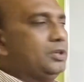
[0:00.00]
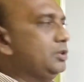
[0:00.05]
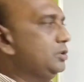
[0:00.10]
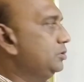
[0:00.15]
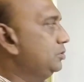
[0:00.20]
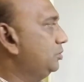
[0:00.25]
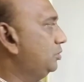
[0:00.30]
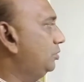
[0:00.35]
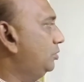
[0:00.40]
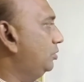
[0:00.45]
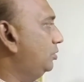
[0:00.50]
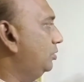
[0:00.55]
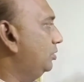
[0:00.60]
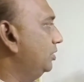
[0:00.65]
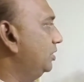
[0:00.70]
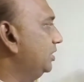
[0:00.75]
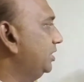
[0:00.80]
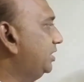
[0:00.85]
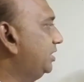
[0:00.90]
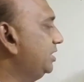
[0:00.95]
So,
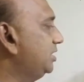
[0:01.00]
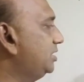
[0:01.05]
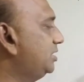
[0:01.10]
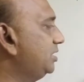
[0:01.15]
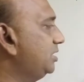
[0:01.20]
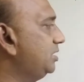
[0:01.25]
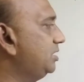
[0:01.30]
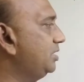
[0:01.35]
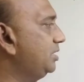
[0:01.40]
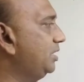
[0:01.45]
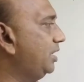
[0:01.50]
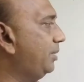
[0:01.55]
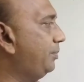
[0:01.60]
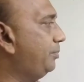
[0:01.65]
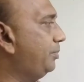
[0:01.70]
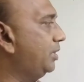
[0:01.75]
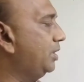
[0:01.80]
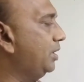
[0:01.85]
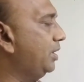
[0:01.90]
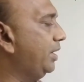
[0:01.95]
this is the
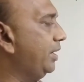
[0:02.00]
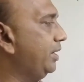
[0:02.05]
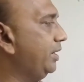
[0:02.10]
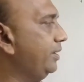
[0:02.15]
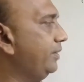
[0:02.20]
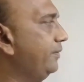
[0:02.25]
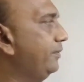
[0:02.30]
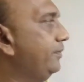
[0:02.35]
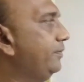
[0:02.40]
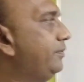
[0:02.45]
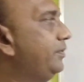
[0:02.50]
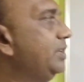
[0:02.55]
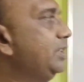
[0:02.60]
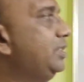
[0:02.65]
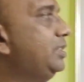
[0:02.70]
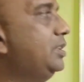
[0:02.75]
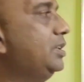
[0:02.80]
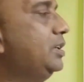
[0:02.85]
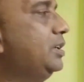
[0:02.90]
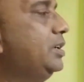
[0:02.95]
number line with
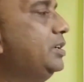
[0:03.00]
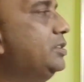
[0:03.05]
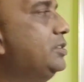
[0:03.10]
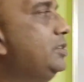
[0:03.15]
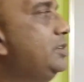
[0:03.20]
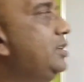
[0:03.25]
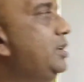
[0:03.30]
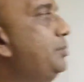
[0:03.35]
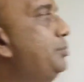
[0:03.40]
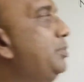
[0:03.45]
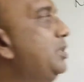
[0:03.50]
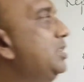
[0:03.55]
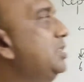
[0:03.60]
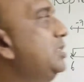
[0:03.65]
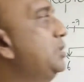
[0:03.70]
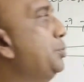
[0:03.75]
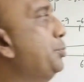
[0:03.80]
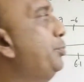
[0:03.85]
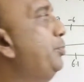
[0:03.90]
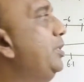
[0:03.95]
the rational
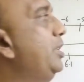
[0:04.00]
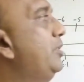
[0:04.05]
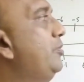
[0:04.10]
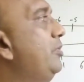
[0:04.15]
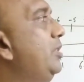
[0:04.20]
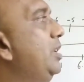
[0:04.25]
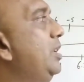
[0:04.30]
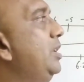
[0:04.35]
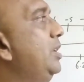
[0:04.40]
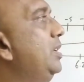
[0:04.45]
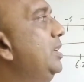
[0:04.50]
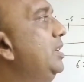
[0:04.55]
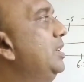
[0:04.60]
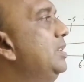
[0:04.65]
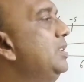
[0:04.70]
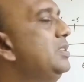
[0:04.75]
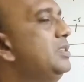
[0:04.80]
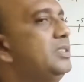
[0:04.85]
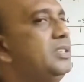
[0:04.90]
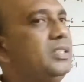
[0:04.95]
numbers between
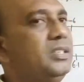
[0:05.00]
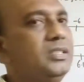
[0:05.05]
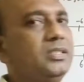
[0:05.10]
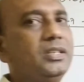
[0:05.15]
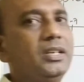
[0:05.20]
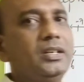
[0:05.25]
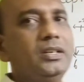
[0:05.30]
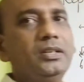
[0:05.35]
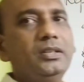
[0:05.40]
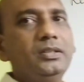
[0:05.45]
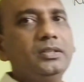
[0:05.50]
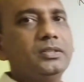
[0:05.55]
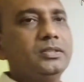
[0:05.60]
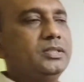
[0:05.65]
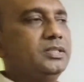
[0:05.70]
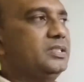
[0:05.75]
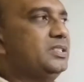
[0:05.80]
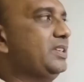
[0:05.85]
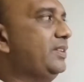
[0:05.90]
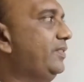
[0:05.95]
6 and
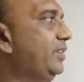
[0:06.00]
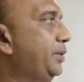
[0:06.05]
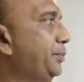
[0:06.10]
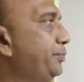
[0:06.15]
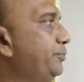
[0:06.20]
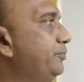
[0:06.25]
7.